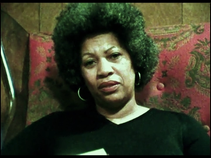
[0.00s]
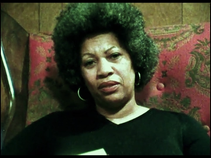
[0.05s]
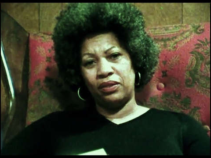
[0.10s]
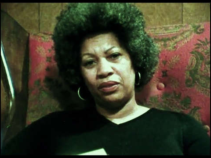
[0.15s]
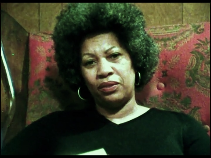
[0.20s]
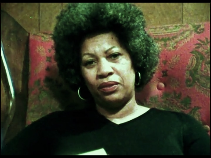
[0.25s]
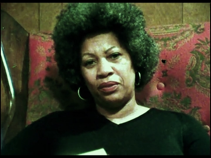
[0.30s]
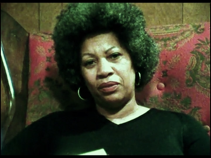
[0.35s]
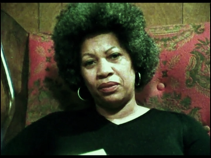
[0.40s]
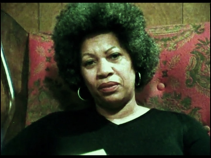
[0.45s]

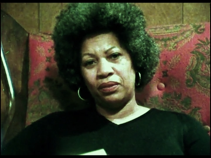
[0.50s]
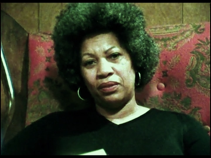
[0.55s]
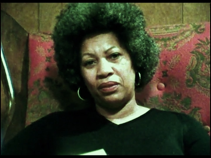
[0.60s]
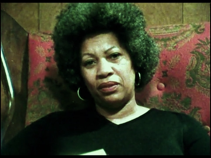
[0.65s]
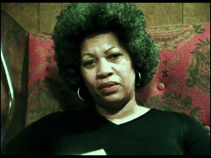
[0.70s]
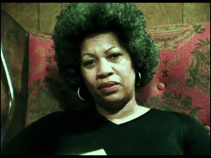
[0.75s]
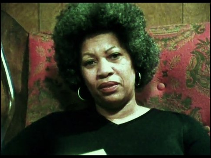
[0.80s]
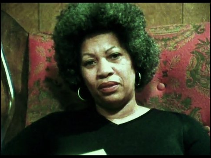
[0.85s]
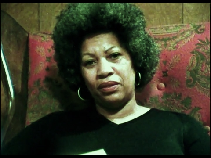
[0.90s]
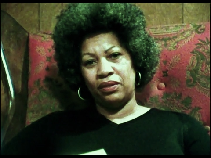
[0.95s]

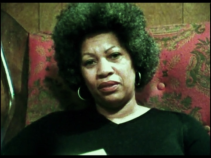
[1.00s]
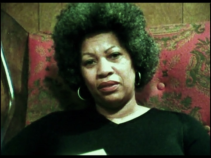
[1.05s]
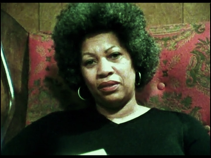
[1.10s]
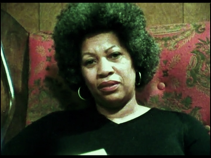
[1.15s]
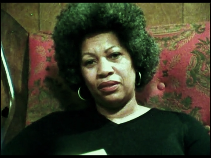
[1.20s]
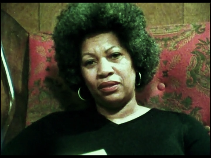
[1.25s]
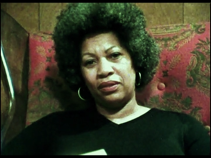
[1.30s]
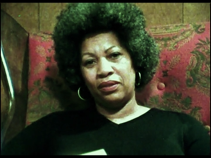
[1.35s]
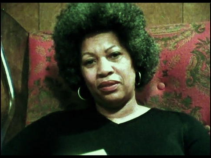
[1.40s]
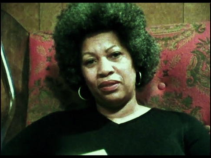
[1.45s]

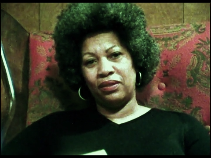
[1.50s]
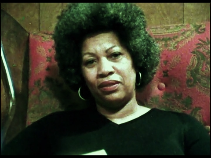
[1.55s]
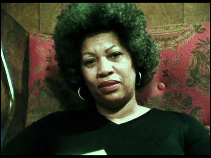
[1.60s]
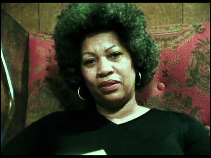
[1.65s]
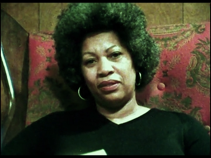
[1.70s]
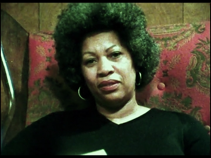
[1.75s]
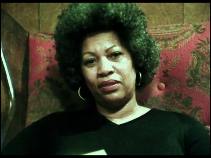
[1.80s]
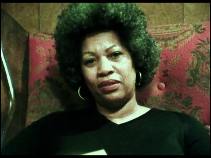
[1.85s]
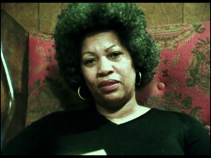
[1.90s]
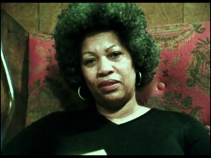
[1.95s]

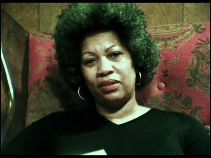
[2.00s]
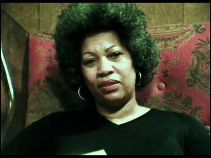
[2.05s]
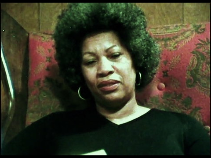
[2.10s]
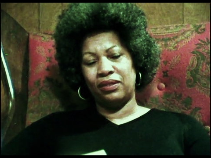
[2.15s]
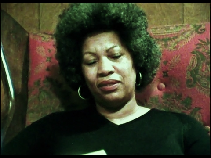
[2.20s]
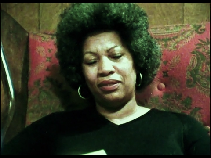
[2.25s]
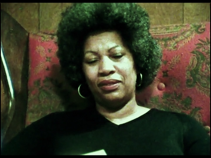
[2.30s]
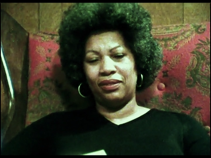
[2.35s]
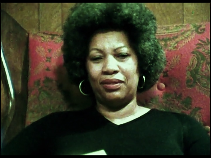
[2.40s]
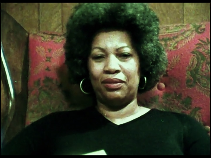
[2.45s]

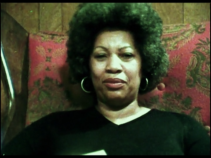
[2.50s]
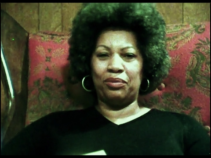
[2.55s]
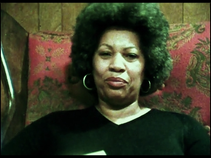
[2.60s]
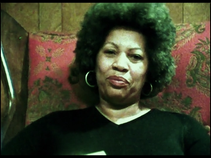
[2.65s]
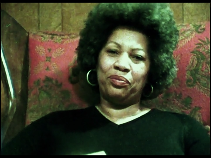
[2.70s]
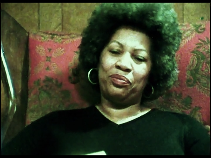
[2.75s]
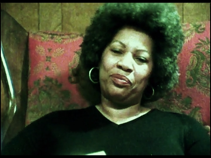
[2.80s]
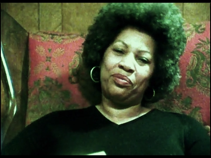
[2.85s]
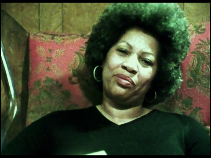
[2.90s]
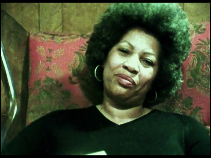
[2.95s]

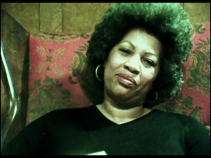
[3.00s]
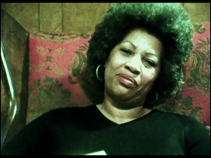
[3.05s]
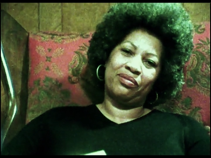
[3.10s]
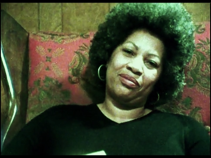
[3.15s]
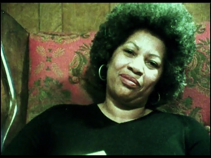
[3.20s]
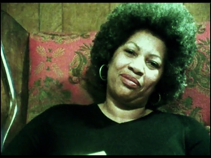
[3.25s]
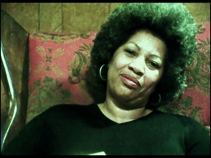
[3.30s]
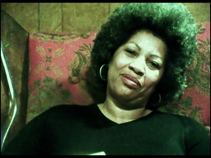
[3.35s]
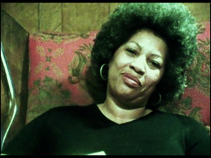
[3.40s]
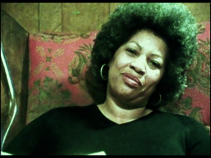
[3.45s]

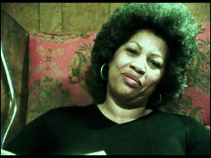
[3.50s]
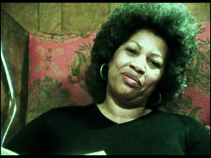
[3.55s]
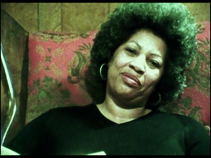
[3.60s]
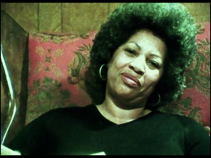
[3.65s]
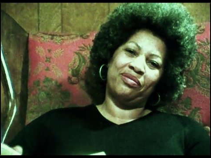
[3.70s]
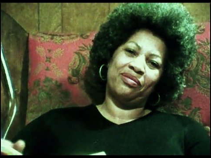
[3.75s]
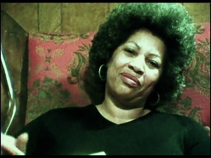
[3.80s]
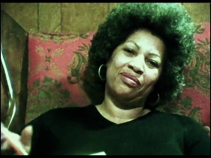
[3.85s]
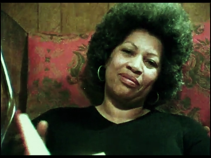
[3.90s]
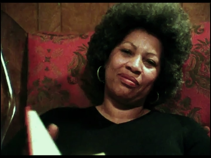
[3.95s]

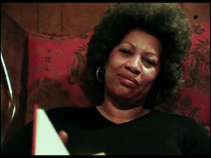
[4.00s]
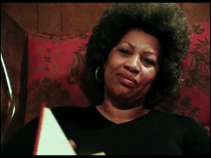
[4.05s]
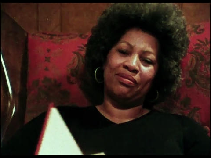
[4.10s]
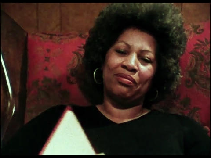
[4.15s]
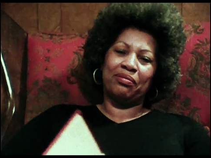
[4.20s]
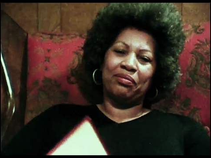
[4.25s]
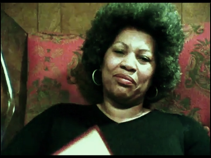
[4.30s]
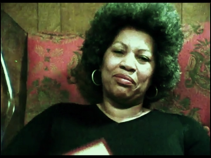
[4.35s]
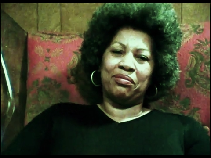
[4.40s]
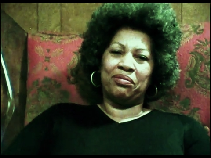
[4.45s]

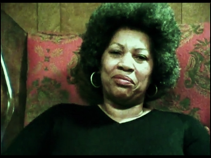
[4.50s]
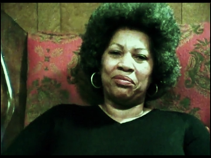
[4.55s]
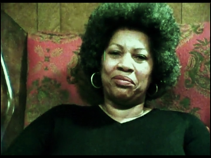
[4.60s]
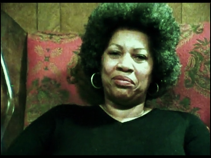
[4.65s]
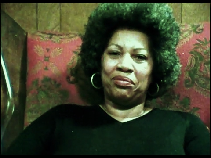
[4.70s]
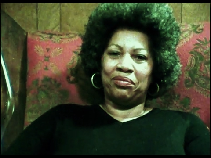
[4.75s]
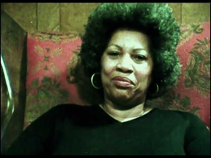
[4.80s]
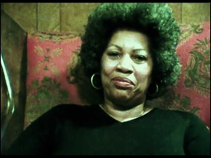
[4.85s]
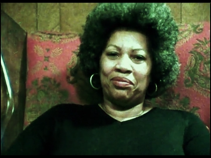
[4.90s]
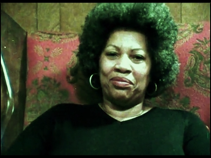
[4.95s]

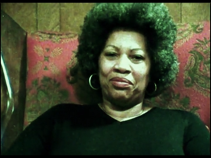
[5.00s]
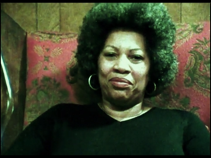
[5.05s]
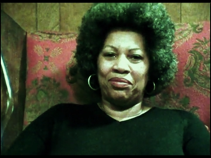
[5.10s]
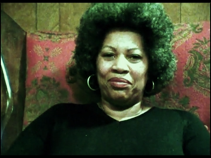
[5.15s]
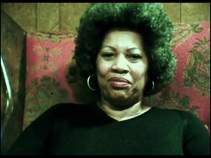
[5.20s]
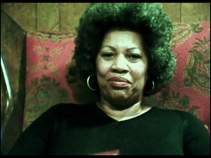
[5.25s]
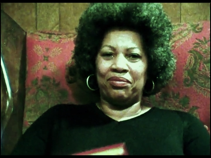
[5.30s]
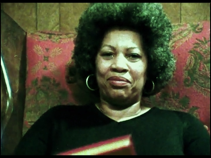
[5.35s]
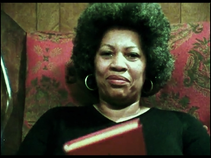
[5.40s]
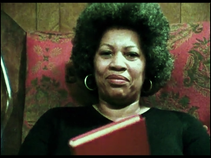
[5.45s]

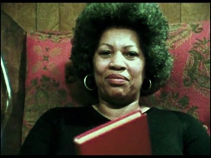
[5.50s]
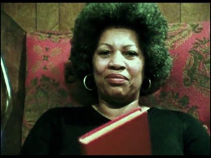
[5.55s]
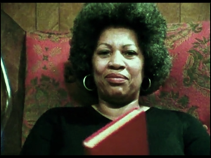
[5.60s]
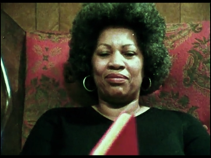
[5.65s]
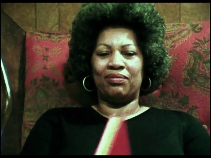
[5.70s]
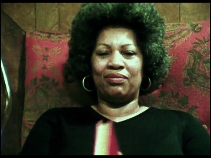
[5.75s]
No one is speaking in this clip.